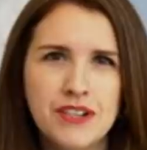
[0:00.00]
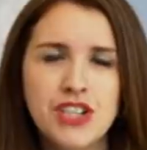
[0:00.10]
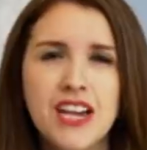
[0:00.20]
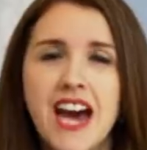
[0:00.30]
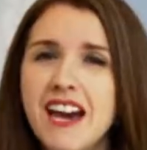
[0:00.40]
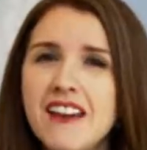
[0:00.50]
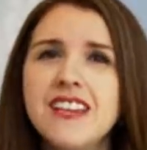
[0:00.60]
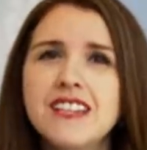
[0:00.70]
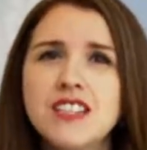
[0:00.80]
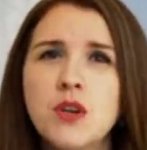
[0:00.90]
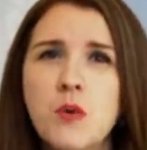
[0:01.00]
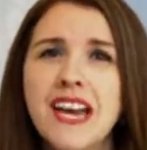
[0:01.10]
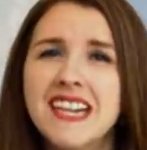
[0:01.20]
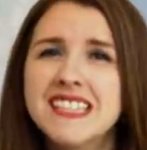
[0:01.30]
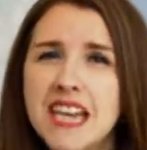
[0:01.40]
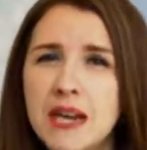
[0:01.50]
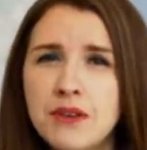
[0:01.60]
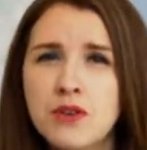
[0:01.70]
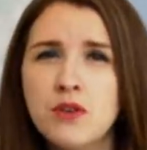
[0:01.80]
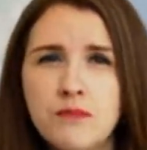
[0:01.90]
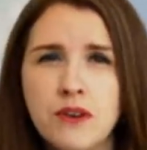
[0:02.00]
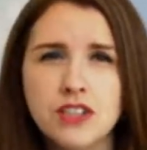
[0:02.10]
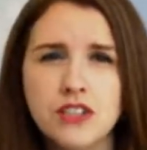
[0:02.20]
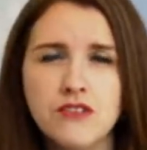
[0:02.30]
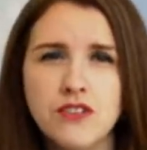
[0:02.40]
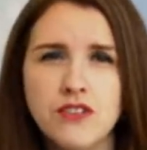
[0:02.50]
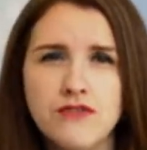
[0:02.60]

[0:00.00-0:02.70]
and Mama Fuffa and Andrei Jikh and all